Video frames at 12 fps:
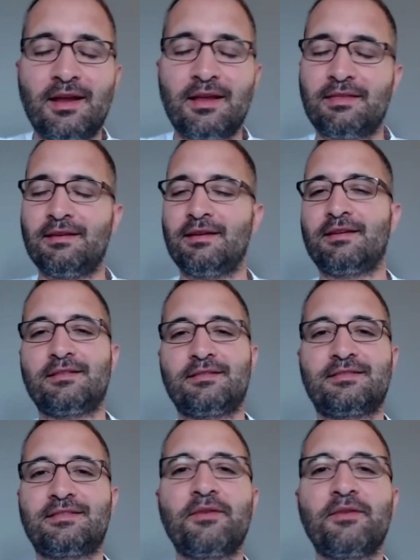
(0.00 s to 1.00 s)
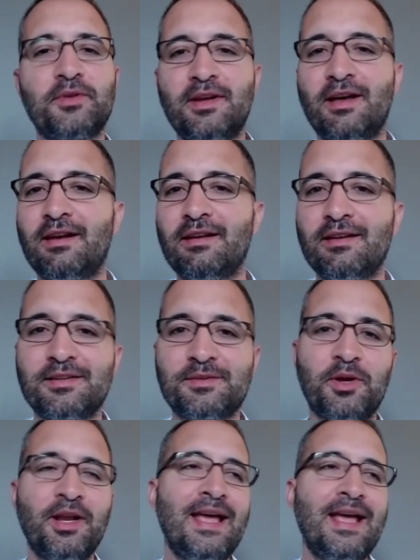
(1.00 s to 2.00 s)
I think mm-hmm. it's definitely not us.
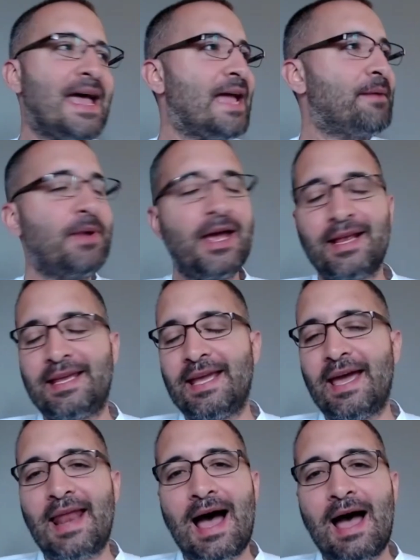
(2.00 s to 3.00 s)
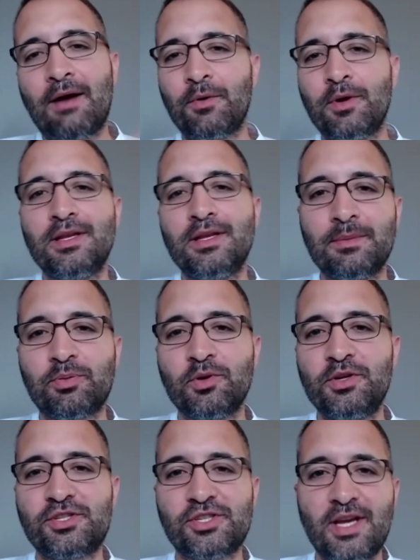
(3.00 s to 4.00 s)
But hey, man, again, I really
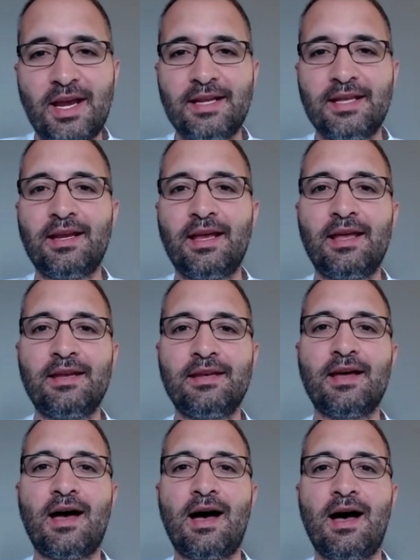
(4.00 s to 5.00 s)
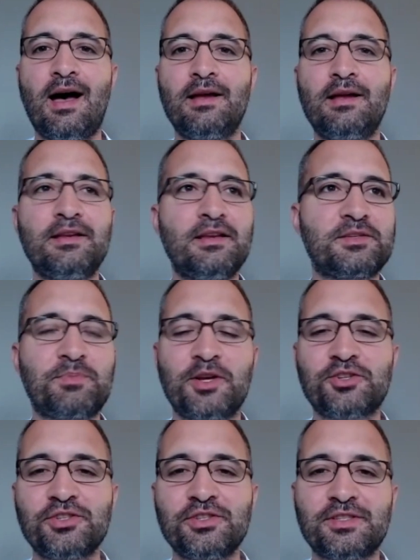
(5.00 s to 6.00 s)
appreciate it, and uh,
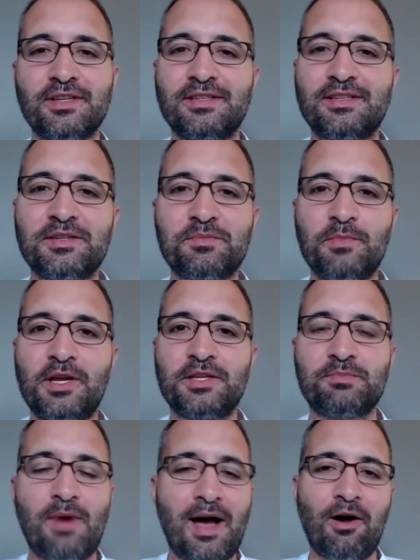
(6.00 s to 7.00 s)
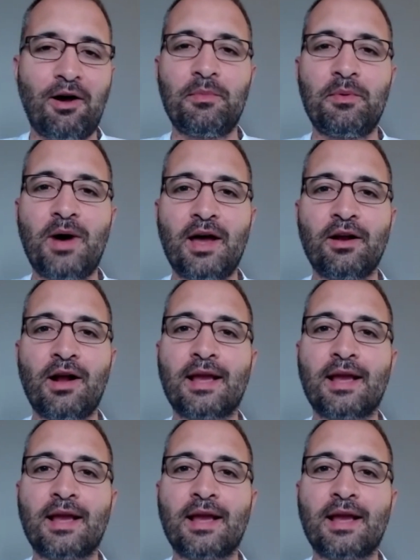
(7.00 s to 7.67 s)
especially since it's it's my alma mater.